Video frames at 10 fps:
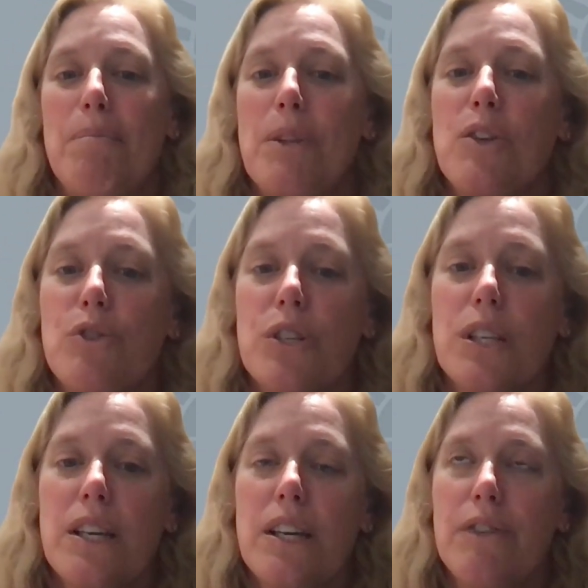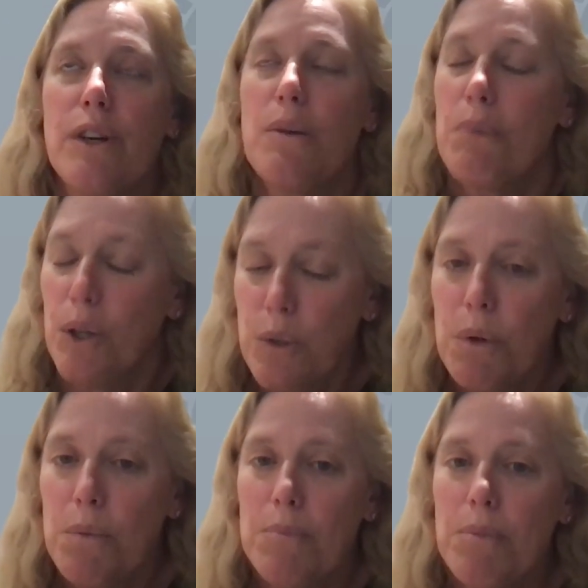Usually, if there are
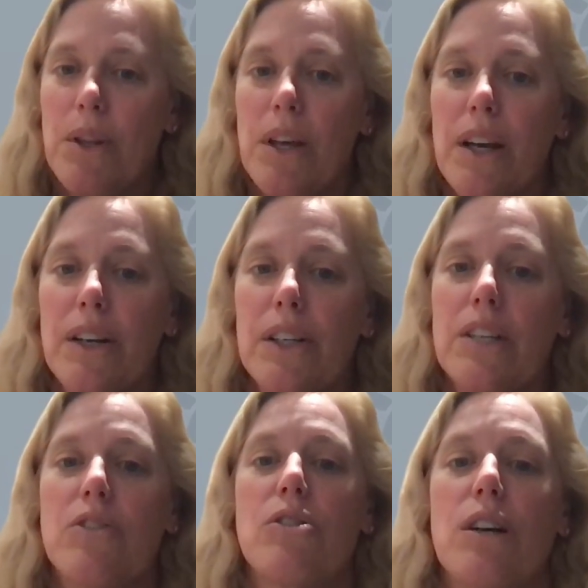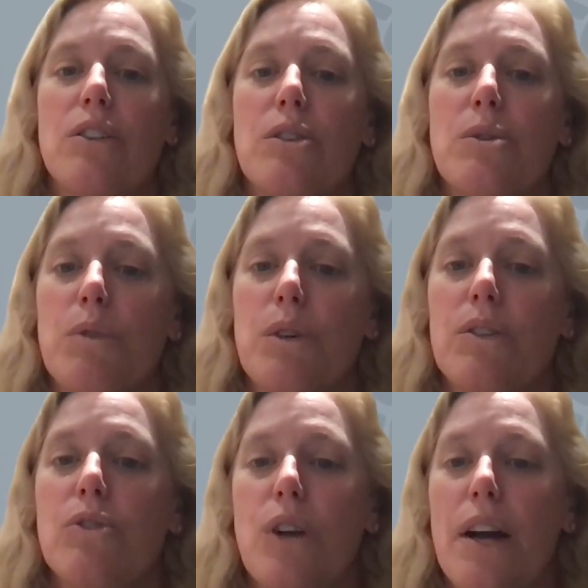multiple people there, instructors
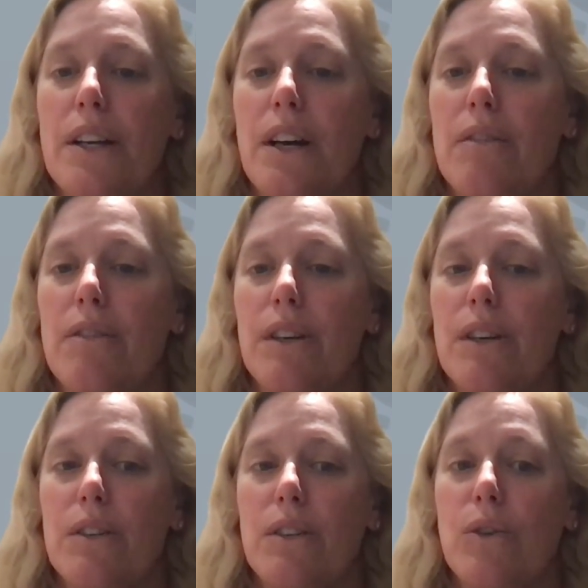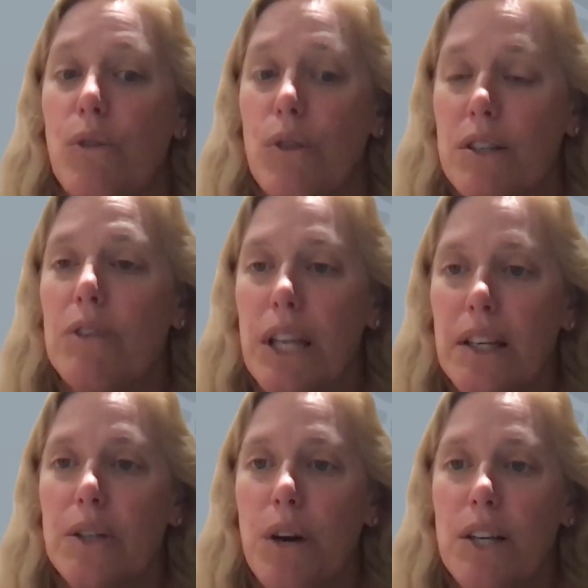will try to cover
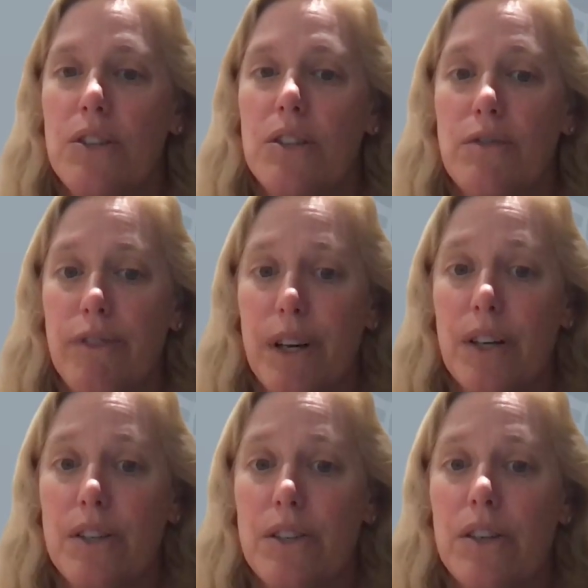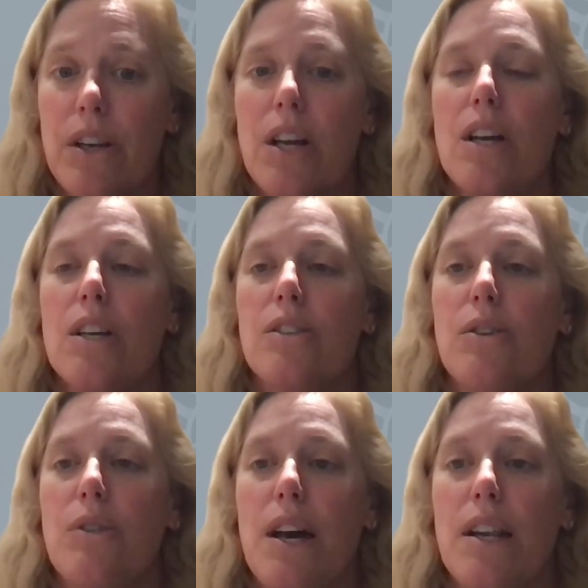course-related questions first,
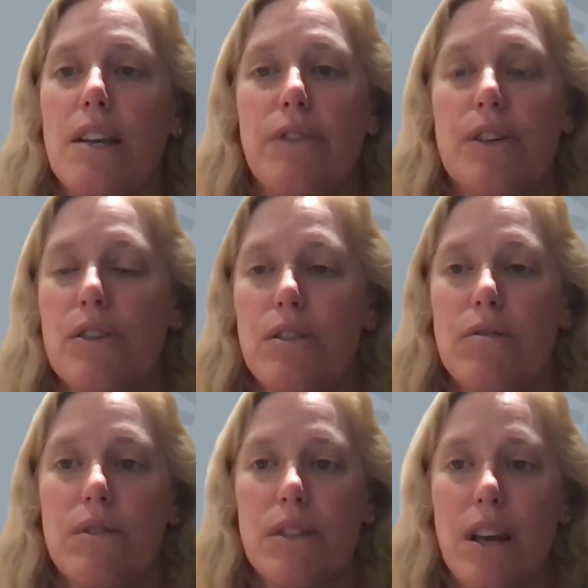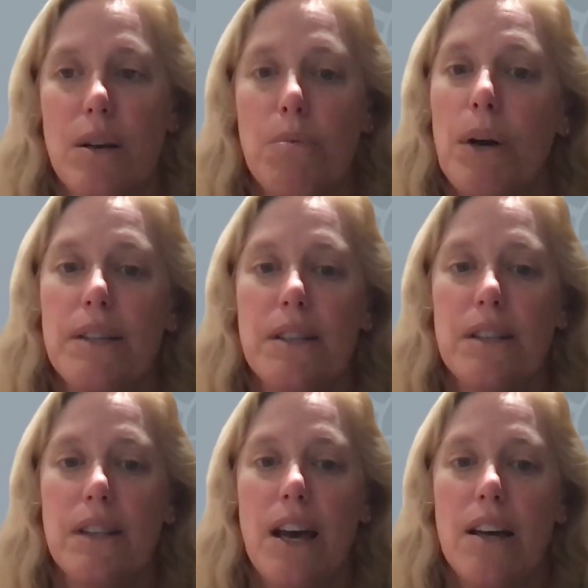so that if there are students that are
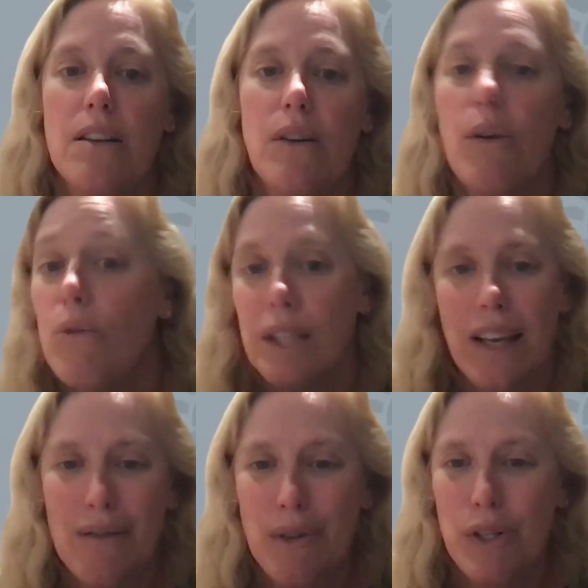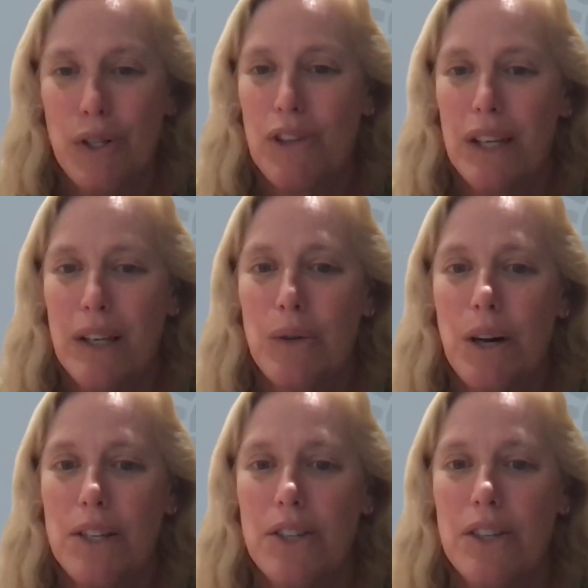present that only have course-related
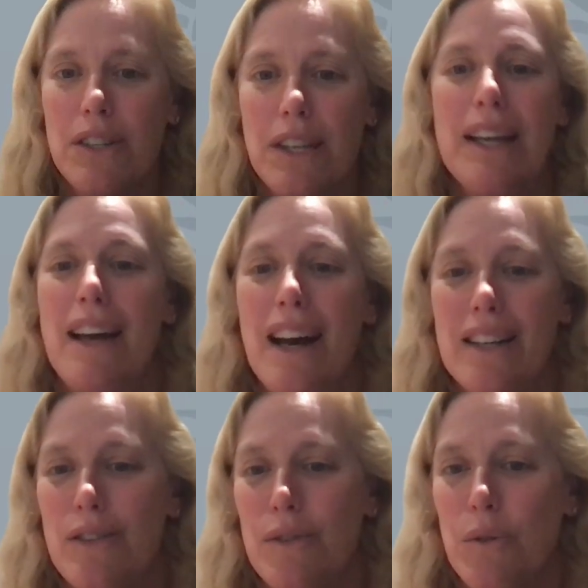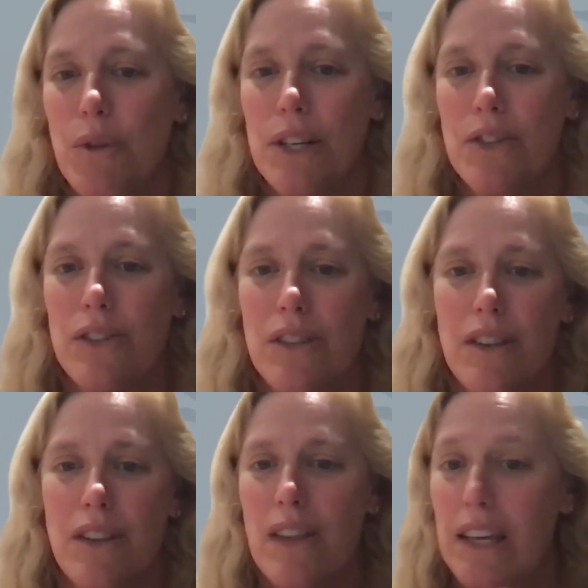questions, they can ask those questions
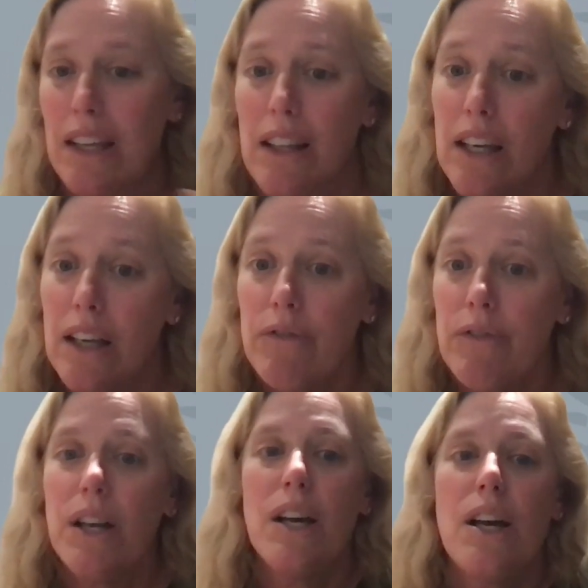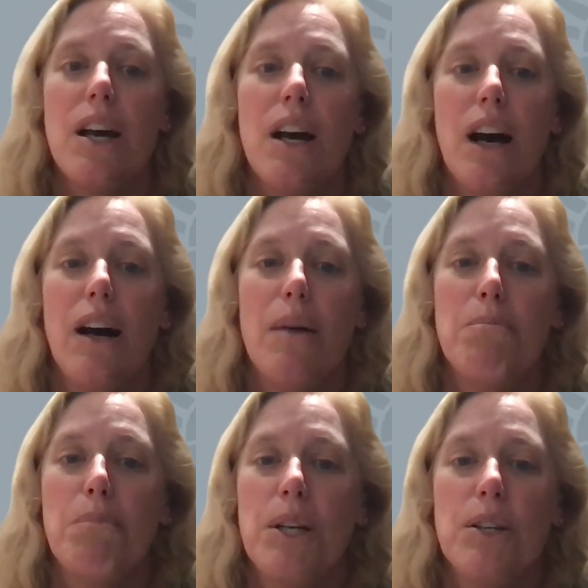and then they can leave.
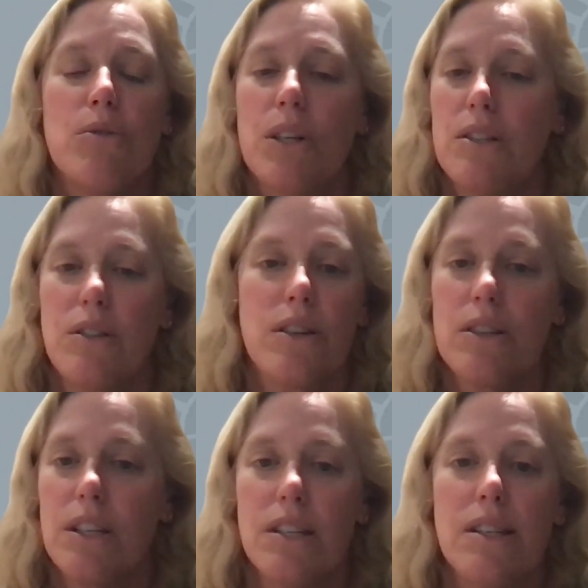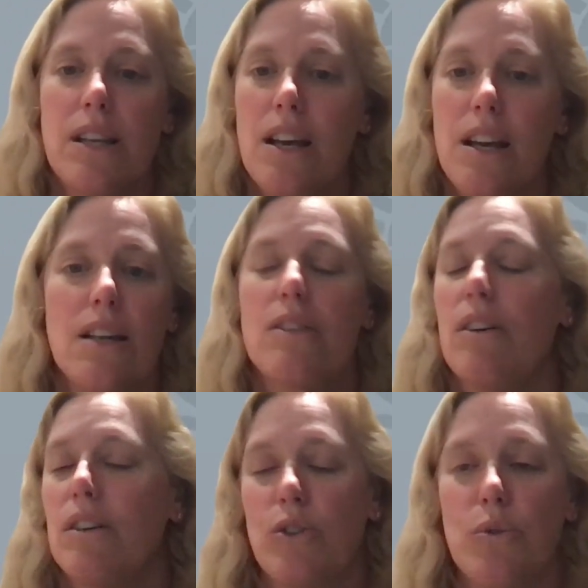But you can certainly stay as
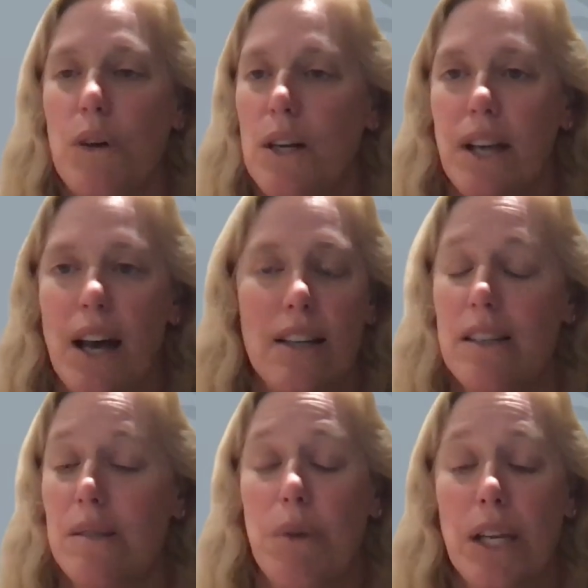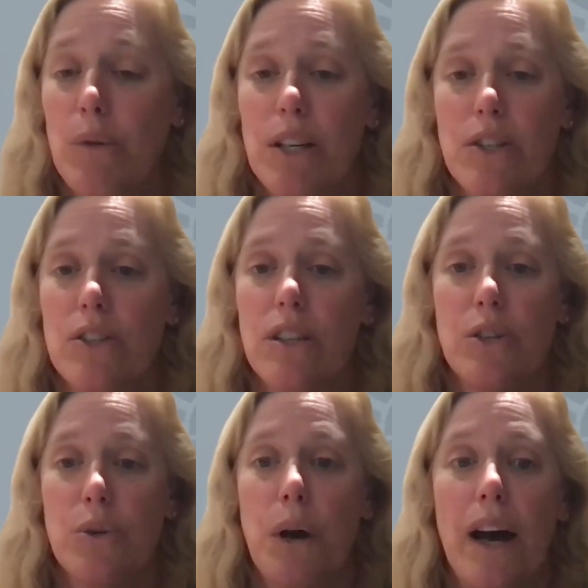long as you want to ask as many questions as
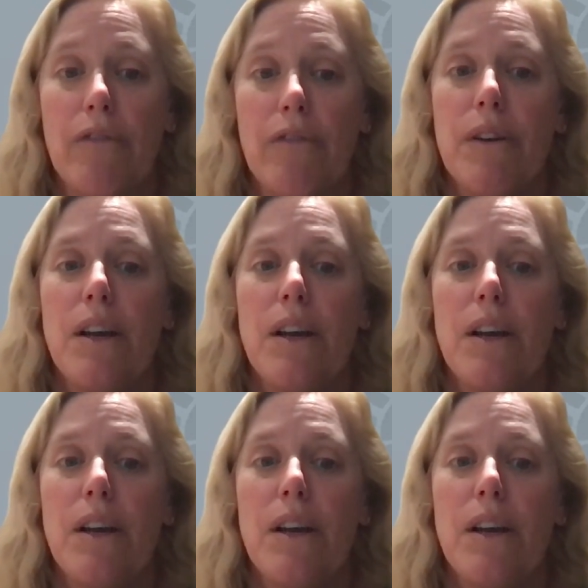you have.